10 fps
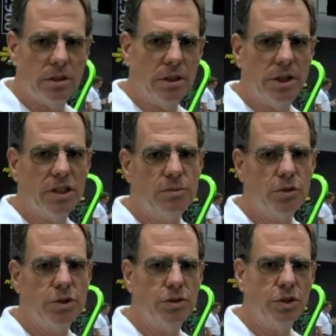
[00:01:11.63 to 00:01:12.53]
the
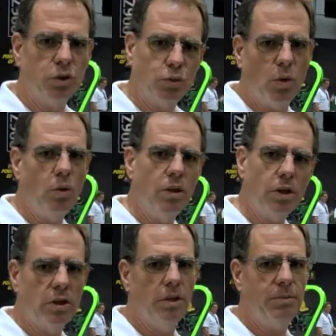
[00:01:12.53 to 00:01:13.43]
customers to control their
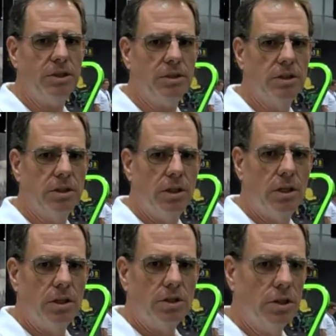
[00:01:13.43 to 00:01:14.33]
clippings.
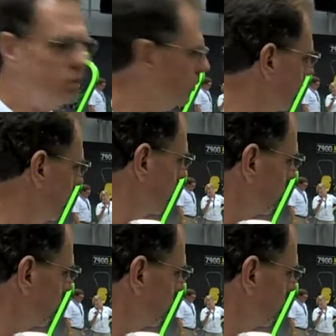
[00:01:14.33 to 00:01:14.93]
So you can either